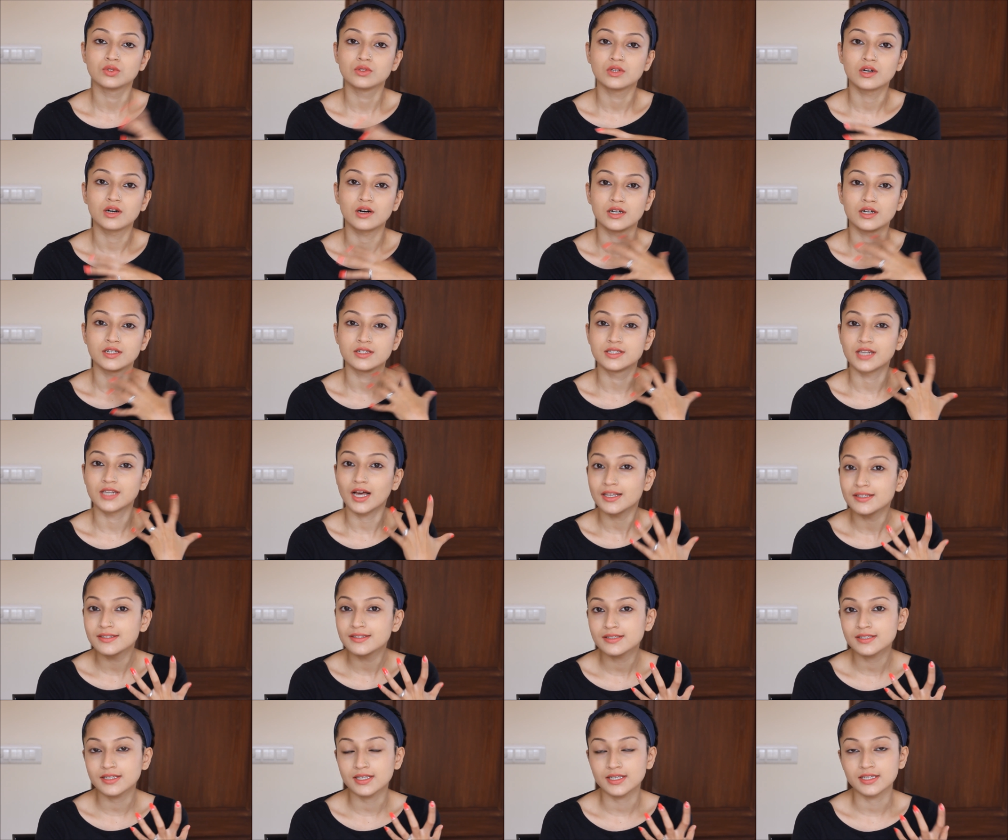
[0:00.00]
uh,
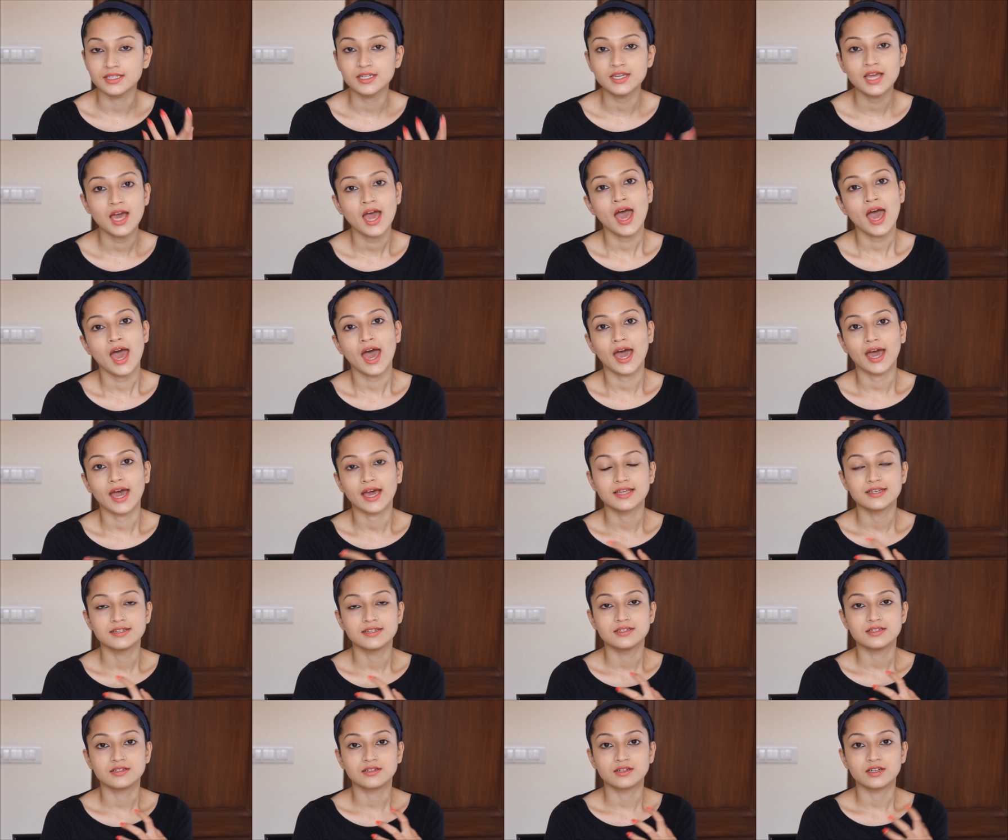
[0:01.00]
dull skin
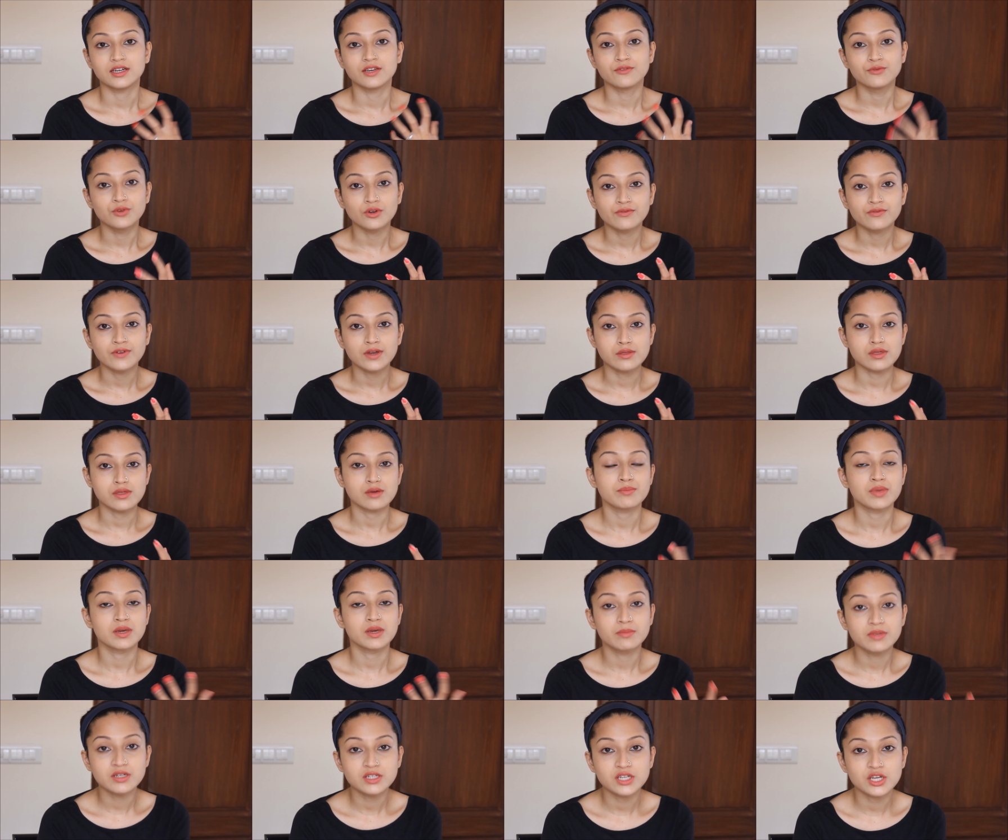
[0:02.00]
and uh, if you're facing
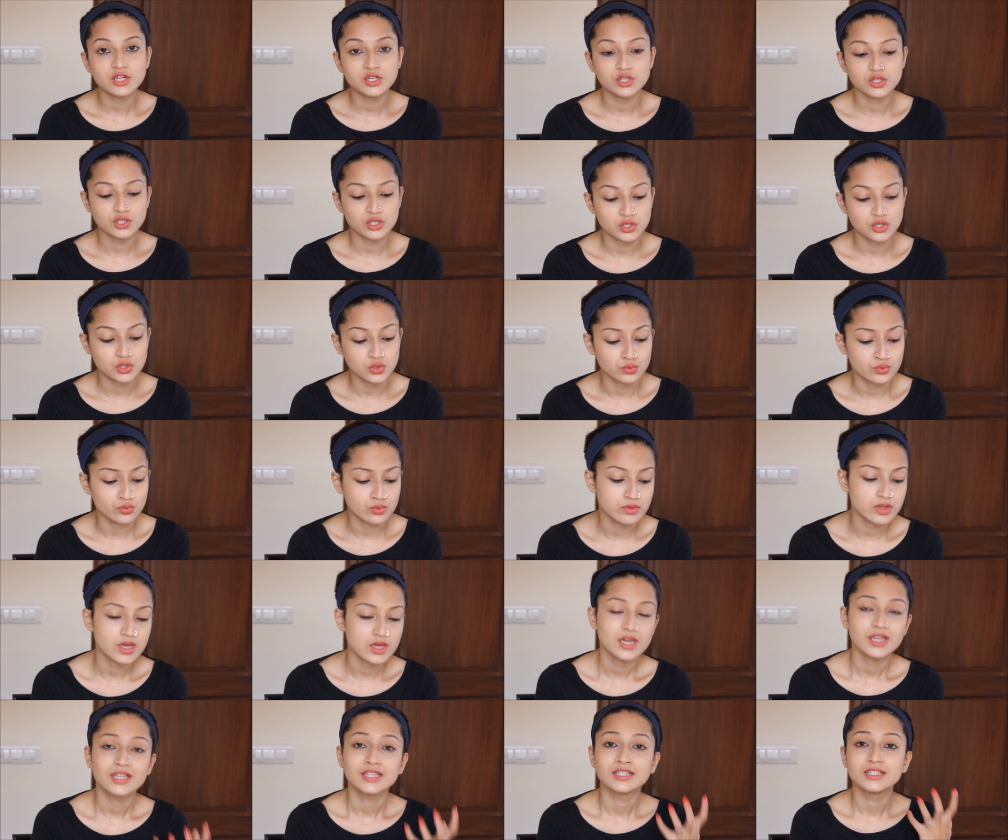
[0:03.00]
pigmentation
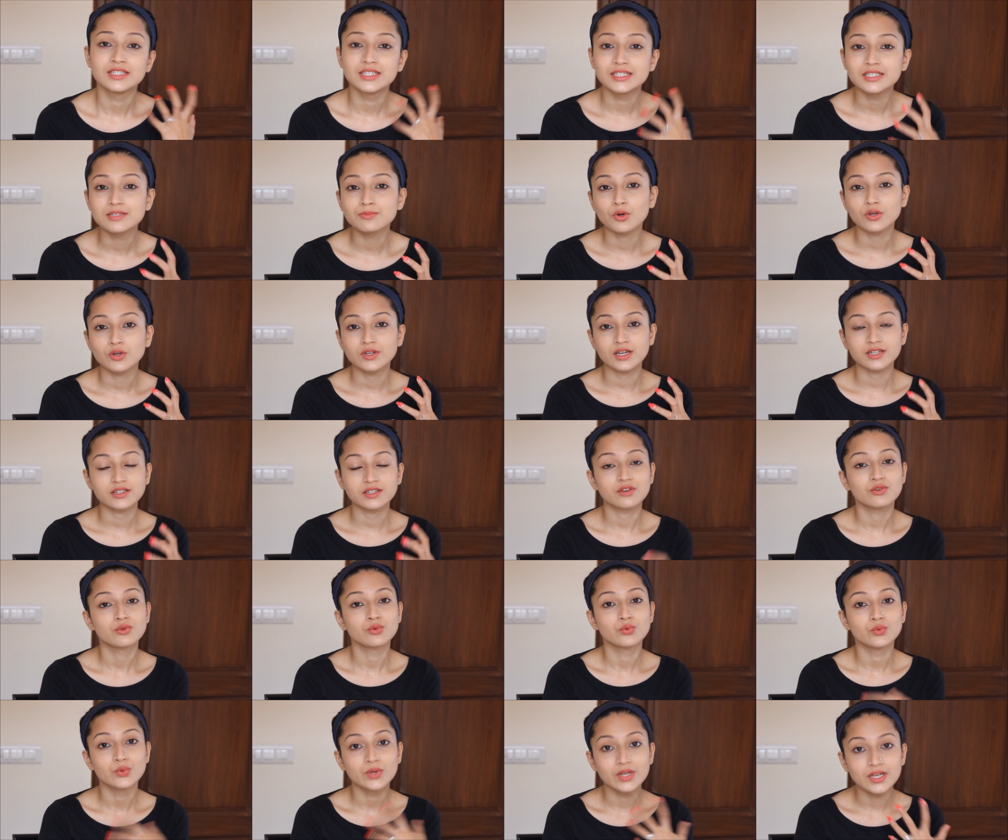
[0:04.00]
issues, this product
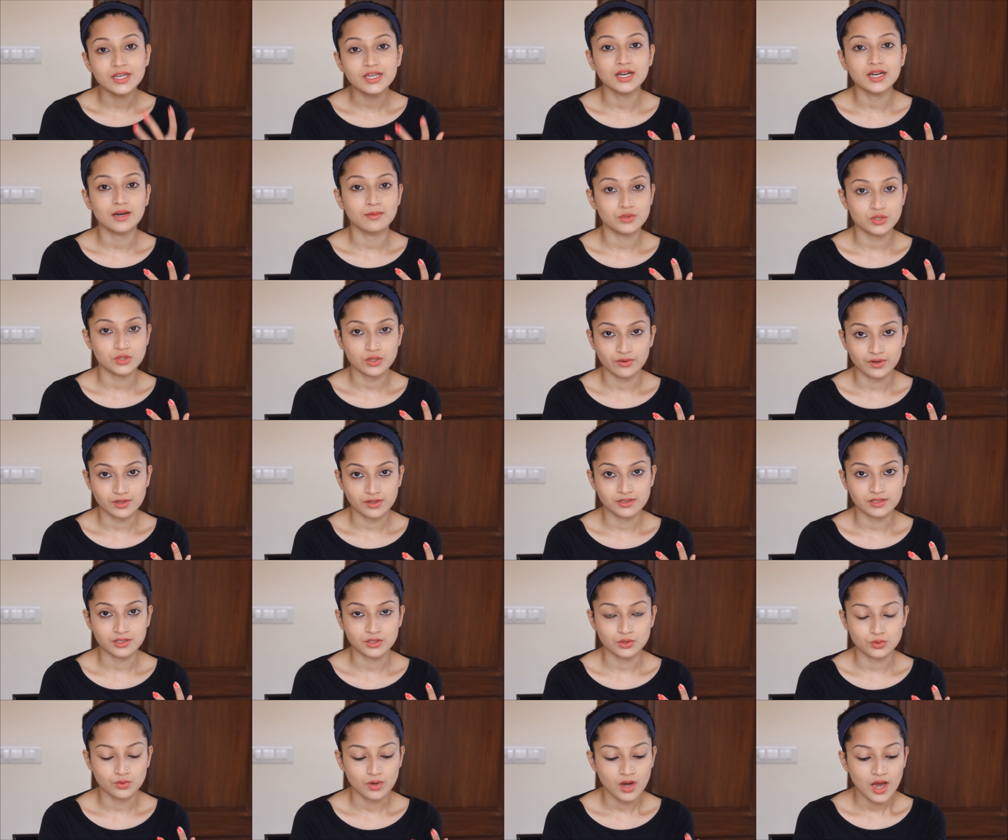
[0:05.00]
can really come to your
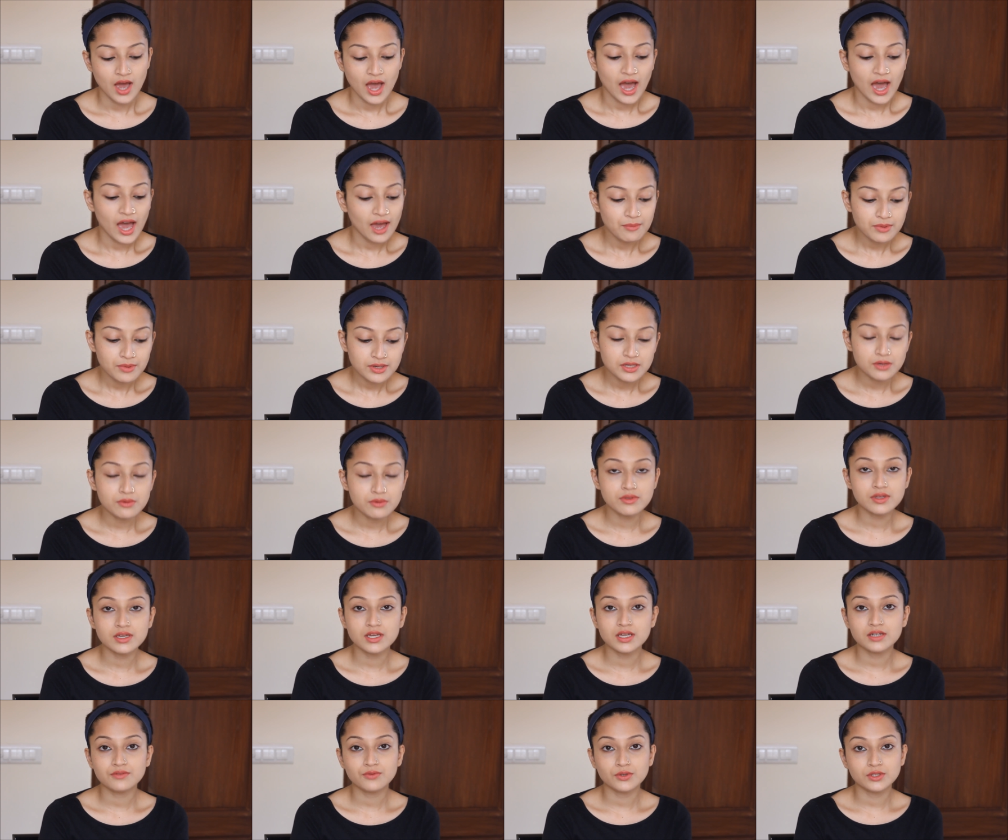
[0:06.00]
rescue. I've been
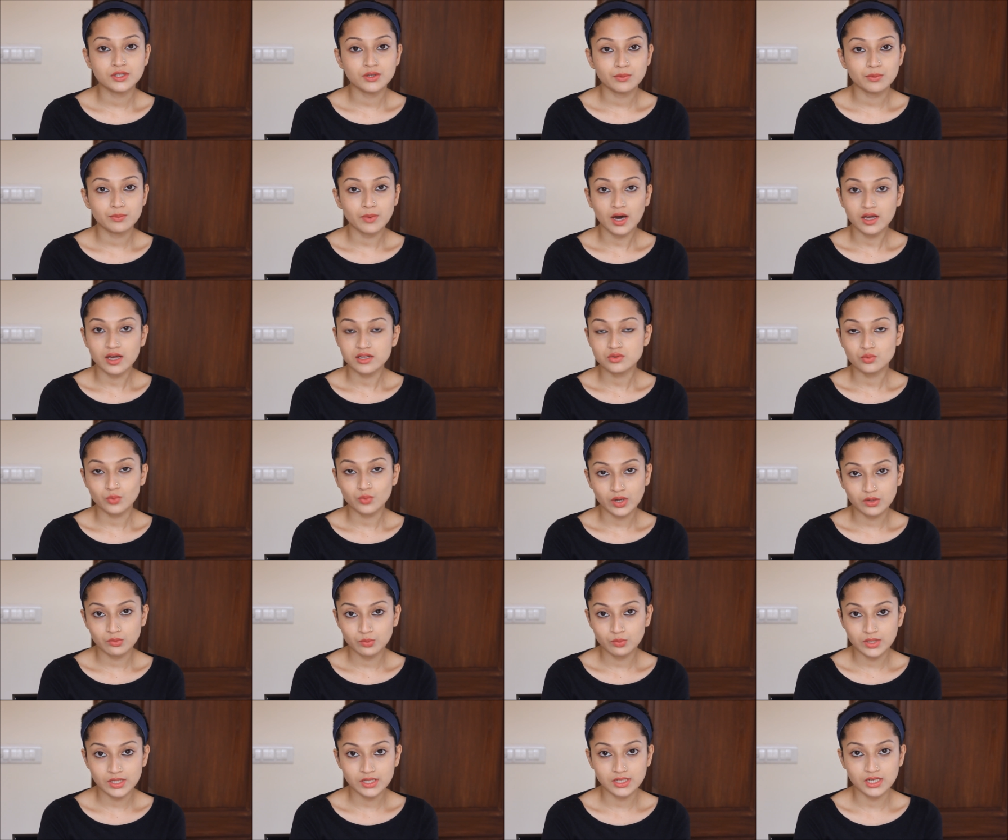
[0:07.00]
using it for the past
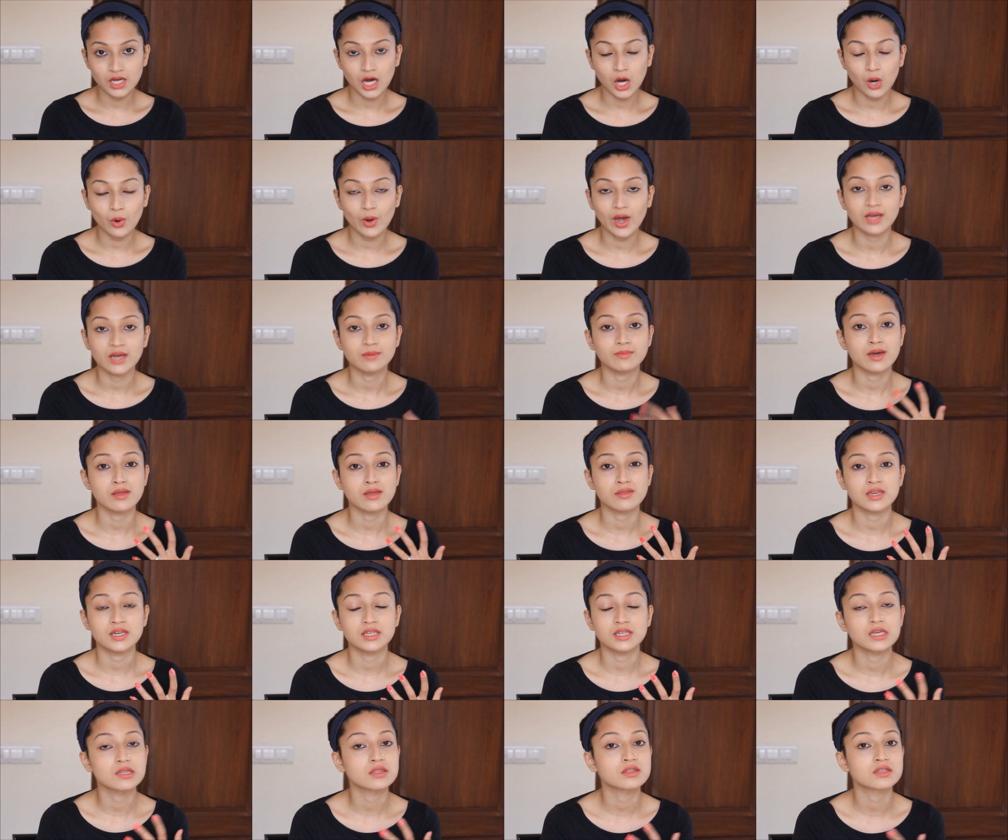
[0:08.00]
one week now and my
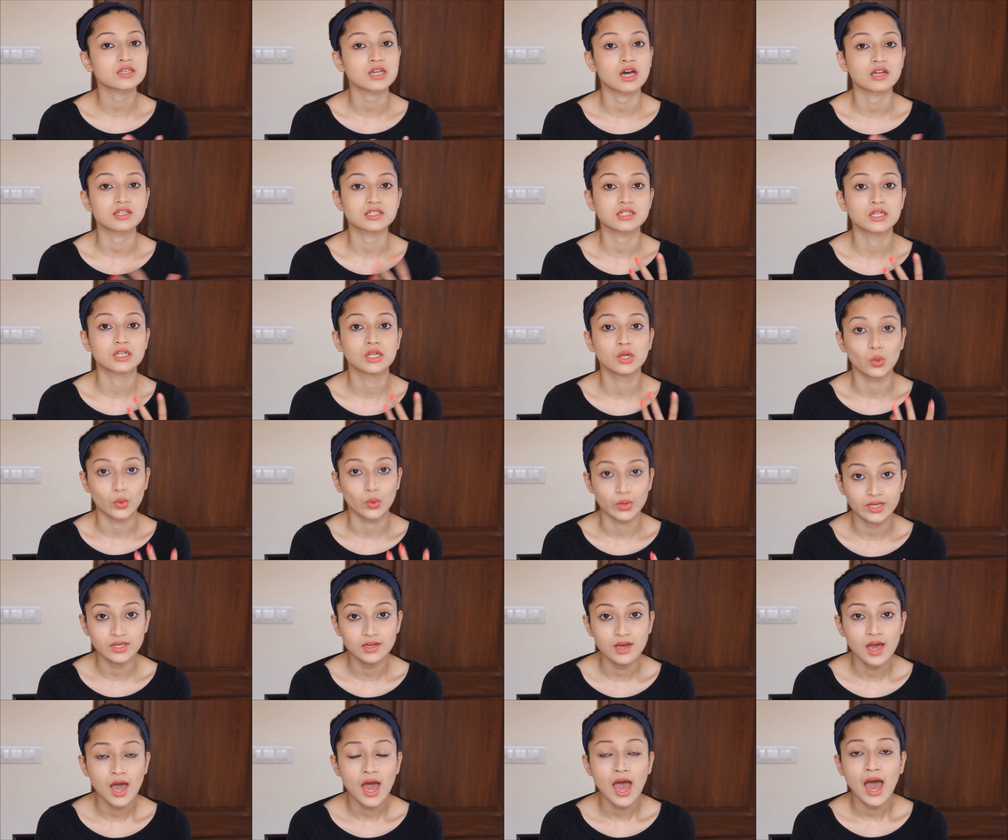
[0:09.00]
skin has started
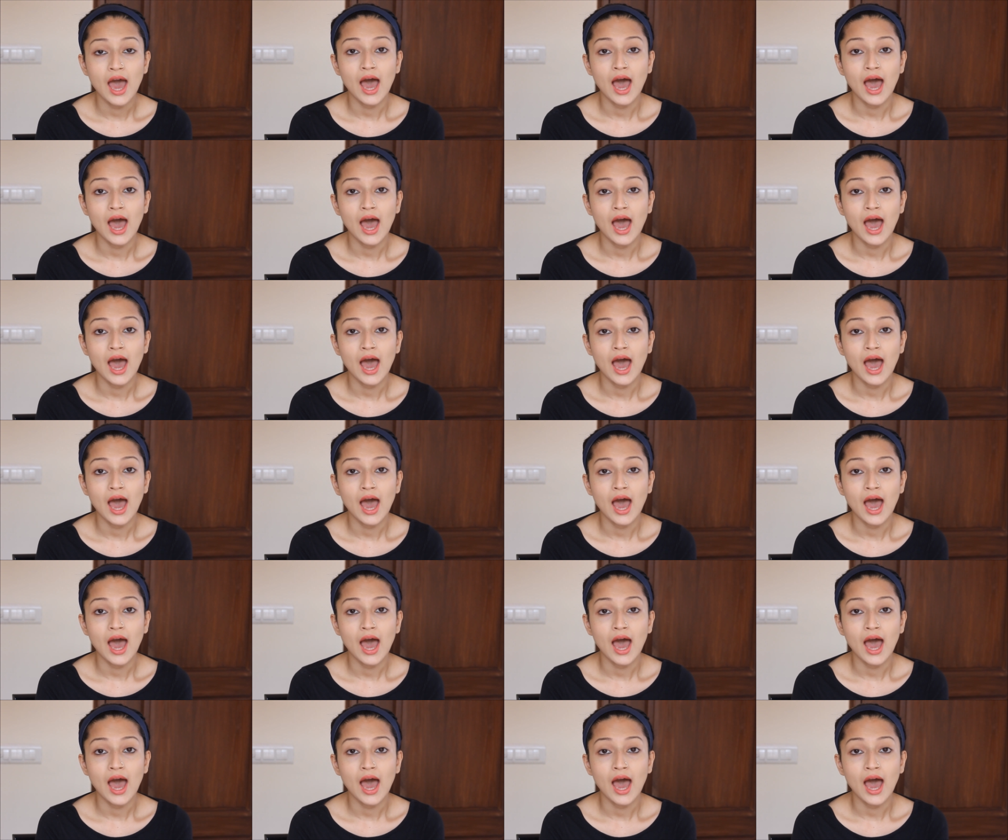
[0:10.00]
glowing.